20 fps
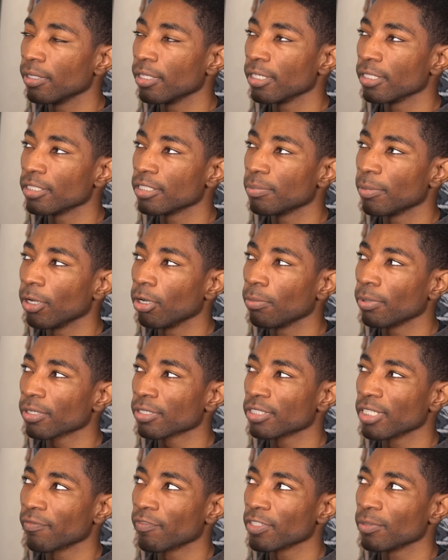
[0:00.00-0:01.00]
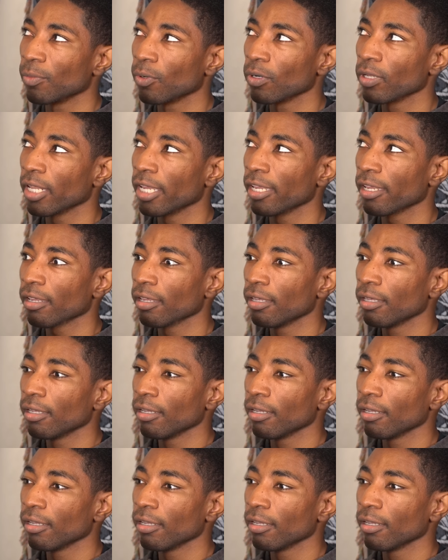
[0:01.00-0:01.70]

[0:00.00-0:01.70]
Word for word: the spellbook stuff is more like